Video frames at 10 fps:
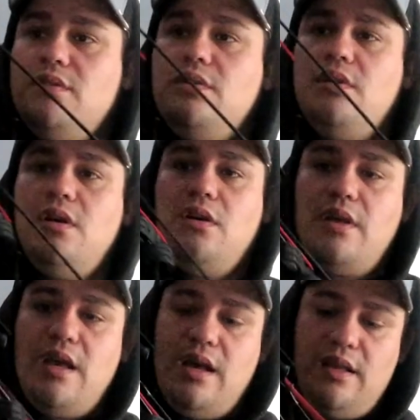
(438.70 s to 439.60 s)
Oh,
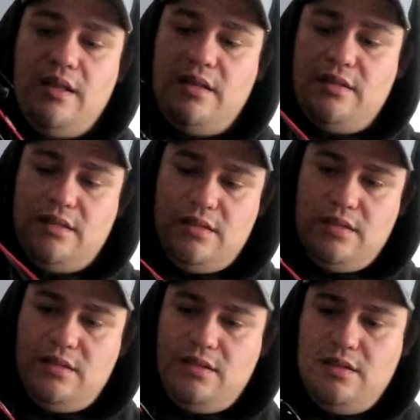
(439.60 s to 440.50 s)
yeah, it is.
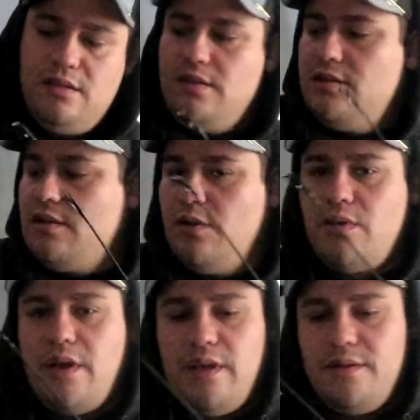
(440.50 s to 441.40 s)
Okay.